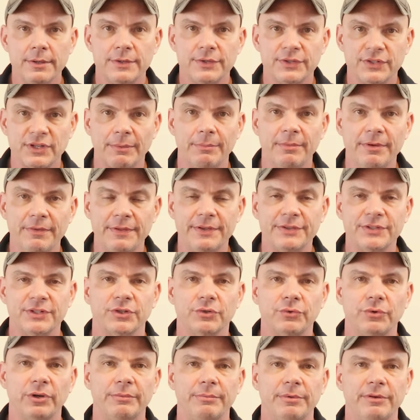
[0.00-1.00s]
some of this
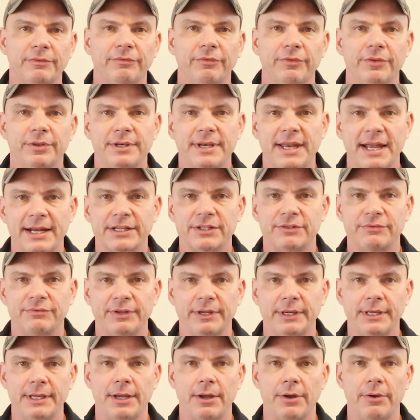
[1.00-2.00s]
equipment for the next
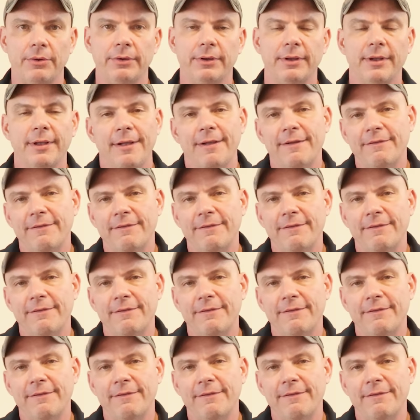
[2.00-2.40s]
video,